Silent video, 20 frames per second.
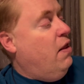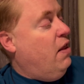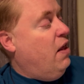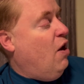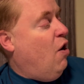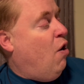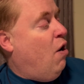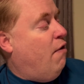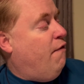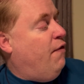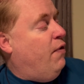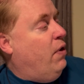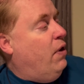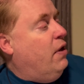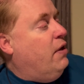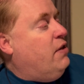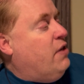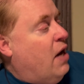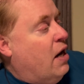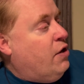The
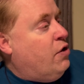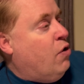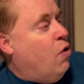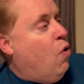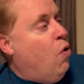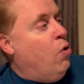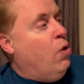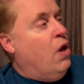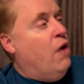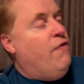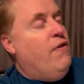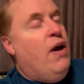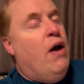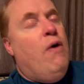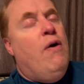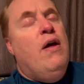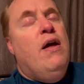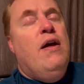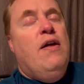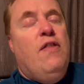awful Dr. Orloff.
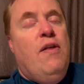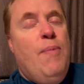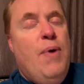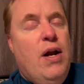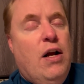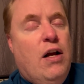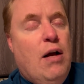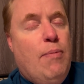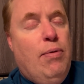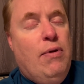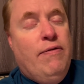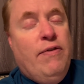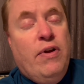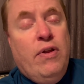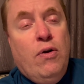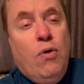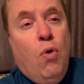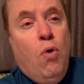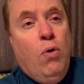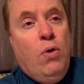Now, they made a couple of
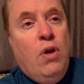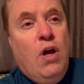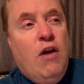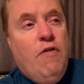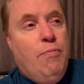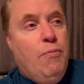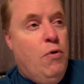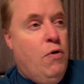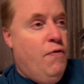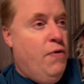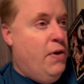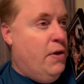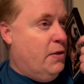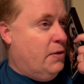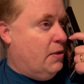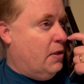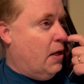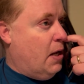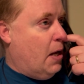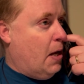other Orloff
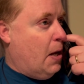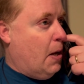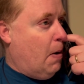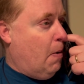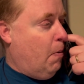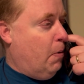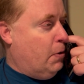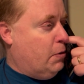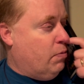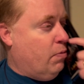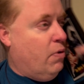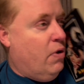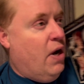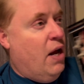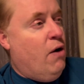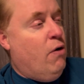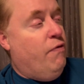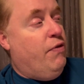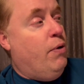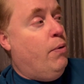movies, uh, which were, I
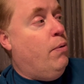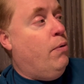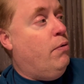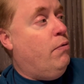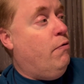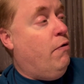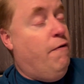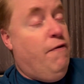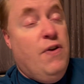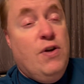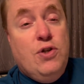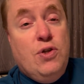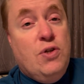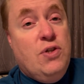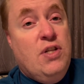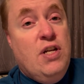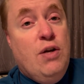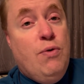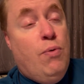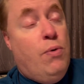don't know if they were official
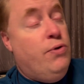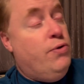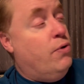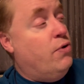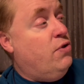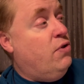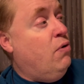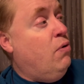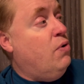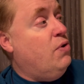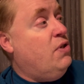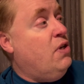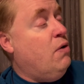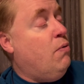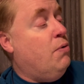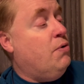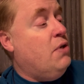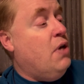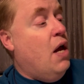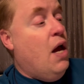sequels or pseudo
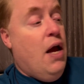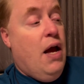sequels.